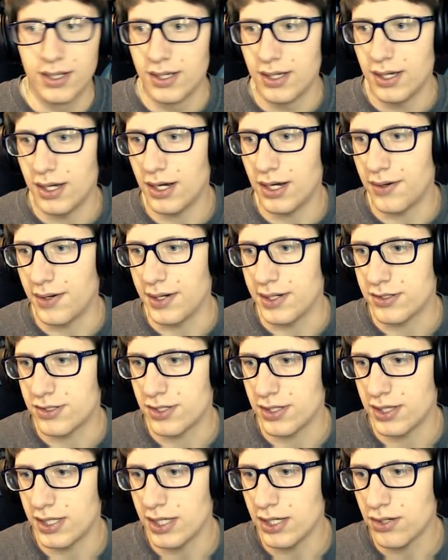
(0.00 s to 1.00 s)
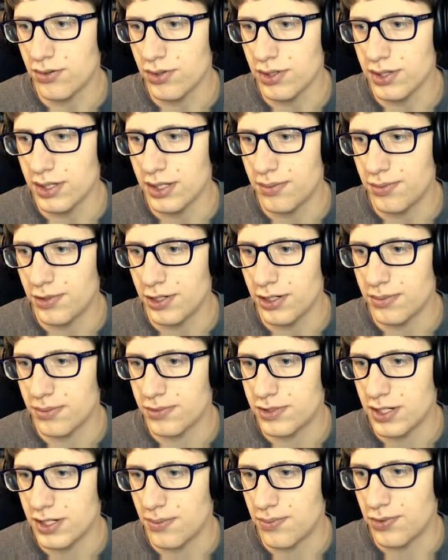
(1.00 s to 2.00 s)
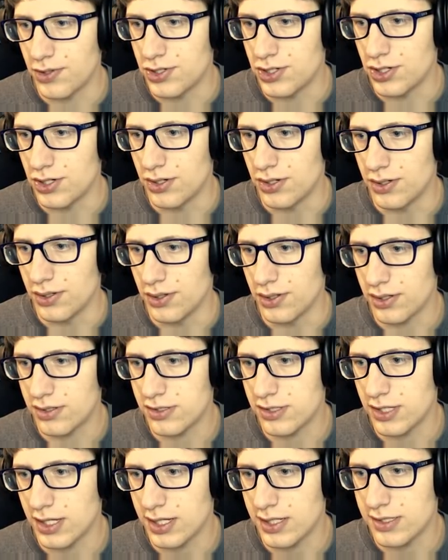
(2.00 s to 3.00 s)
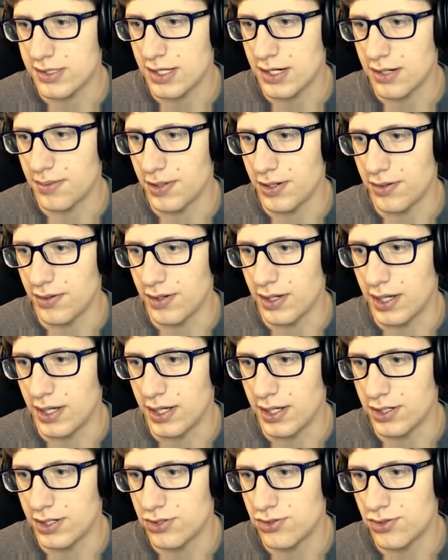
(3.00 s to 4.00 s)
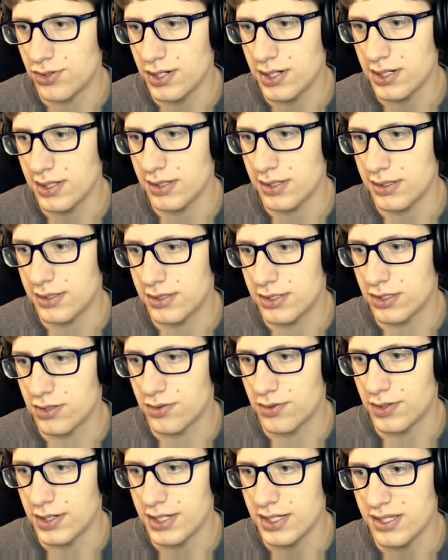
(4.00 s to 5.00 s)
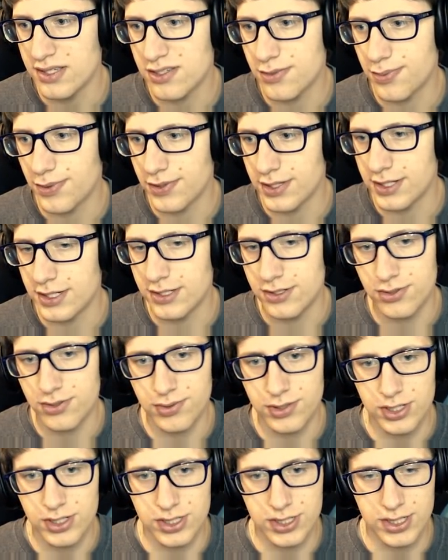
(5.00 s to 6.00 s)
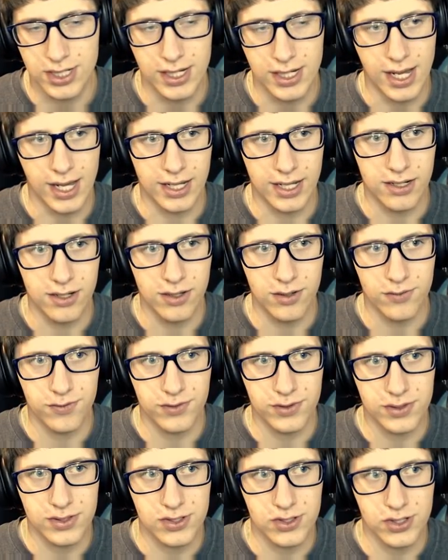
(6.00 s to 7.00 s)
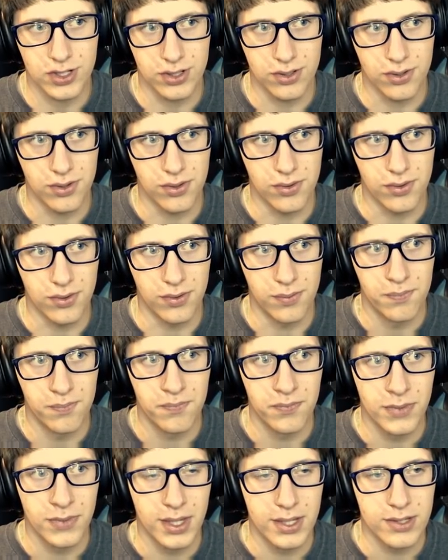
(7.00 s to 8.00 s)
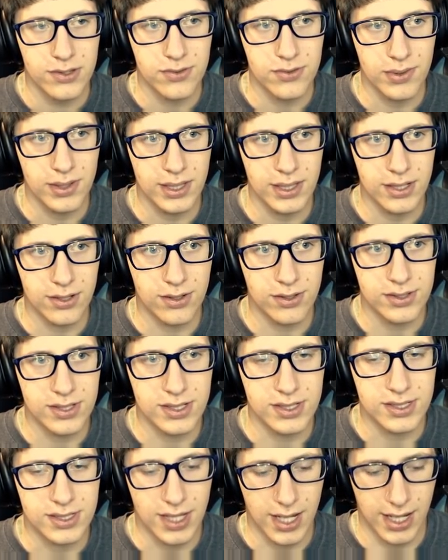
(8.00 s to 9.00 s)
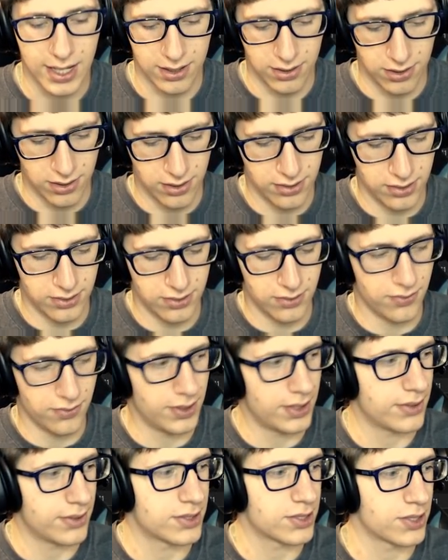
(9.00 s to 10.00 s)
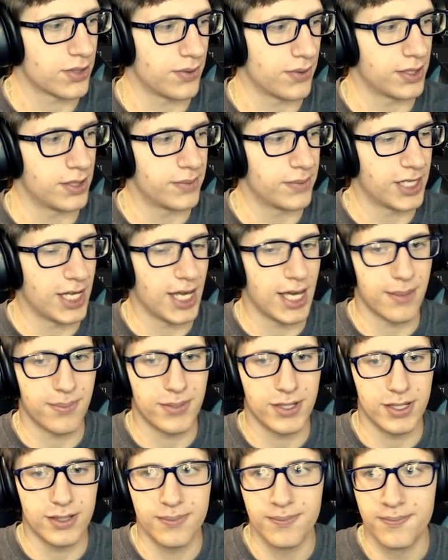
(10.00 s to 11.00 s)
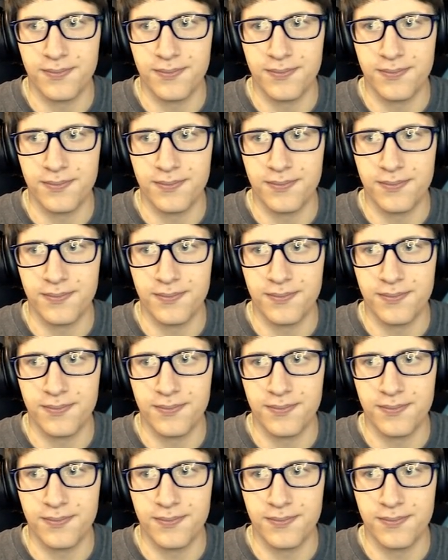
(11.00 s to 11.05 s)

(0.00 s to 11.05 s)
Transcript: Alright, so the equilibrium temperature looks like it's at about one hundred degrees, but then it switches to negative, so it's really hard to tell where it's going to be happy.